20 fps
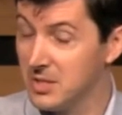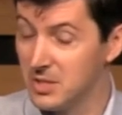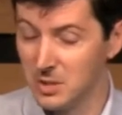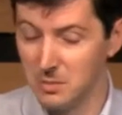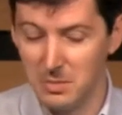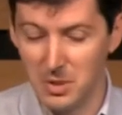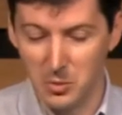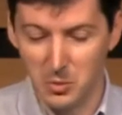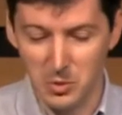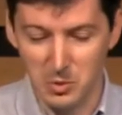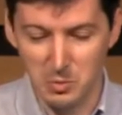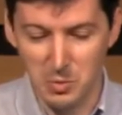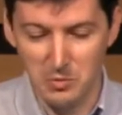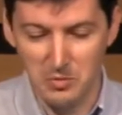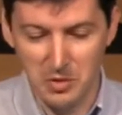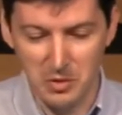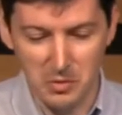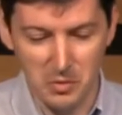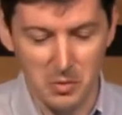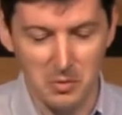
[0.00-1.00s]
It's the minerals
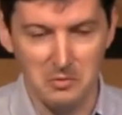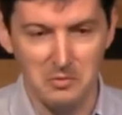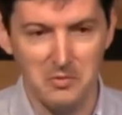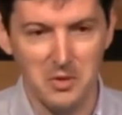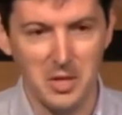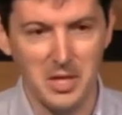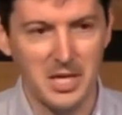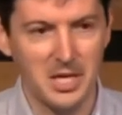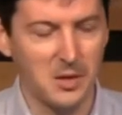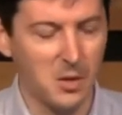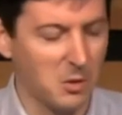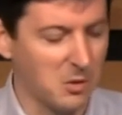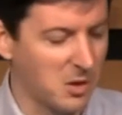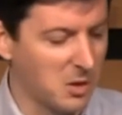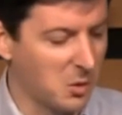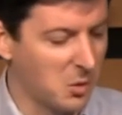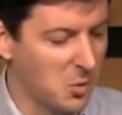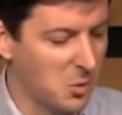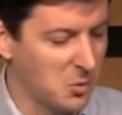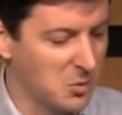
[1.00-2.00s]
moving through and filling in all the
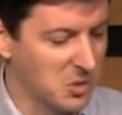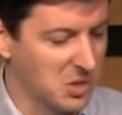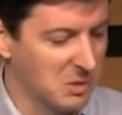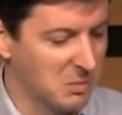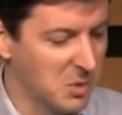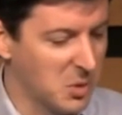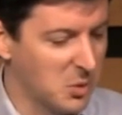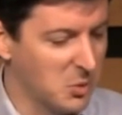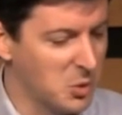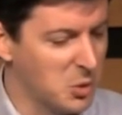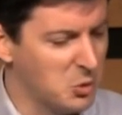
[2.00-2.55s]
little holes in the bone.